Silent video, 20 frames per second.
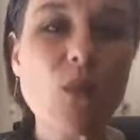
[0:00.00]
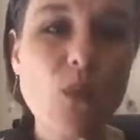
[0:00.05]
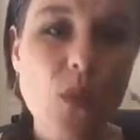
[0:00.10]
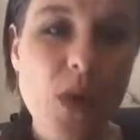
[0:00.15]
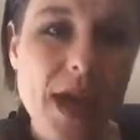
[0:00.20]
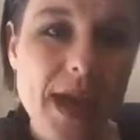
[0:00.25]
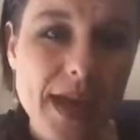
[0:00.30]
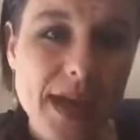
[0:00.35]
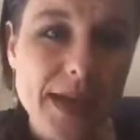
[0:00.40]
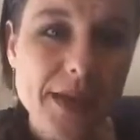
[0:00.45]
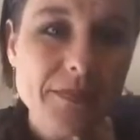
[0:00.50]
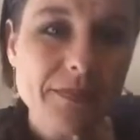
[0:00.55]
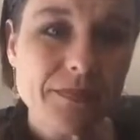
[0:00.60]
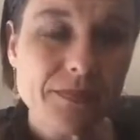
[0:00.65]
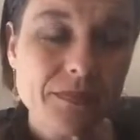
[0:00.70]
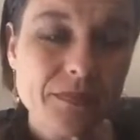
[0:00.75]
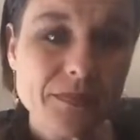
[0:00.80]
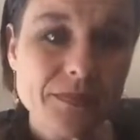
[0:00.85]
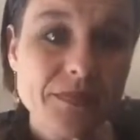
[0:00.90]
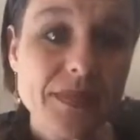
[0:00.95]
way
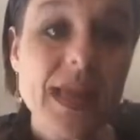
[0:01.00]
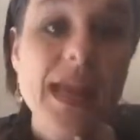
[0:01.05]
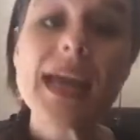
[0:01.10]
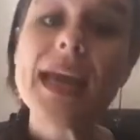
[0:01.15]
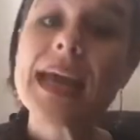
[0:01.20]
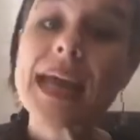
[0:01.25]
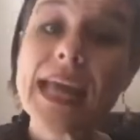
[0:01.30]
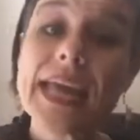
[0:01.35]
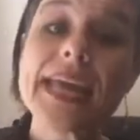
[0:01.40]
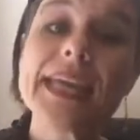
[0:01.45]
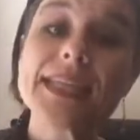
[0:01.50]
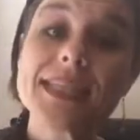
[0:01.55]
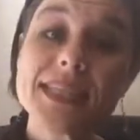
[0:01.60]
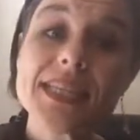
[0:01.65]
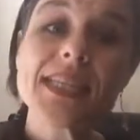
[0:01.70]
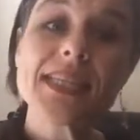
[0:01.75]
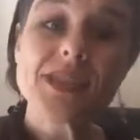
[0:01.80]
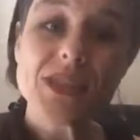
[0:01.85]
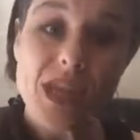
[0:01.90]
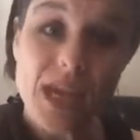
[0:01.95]

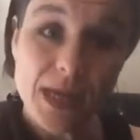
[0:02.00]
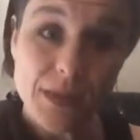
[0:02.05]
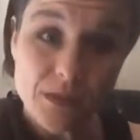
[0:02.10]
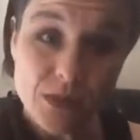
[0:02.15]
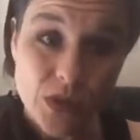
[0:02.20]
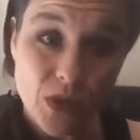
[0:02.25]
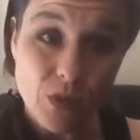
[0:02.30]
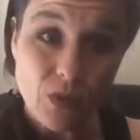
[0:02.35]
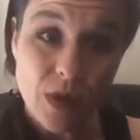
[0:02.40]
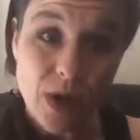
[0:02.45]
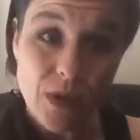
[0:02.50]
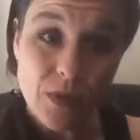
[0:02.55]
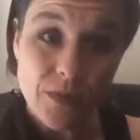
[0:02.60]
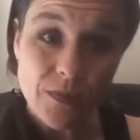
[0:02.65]
18 times in a row.